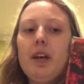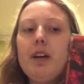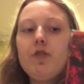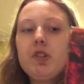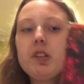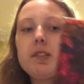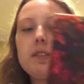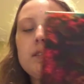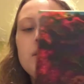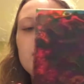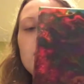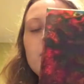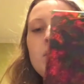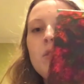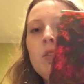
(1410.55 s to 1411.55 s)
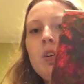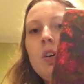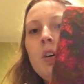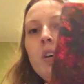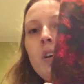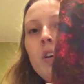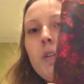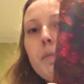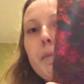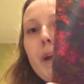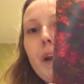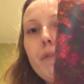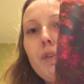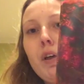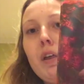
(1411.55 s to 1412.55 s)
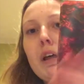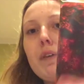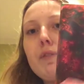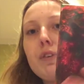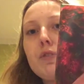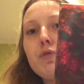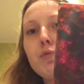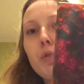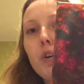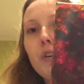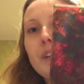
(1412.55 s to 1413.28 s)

edges. But I really love the swirl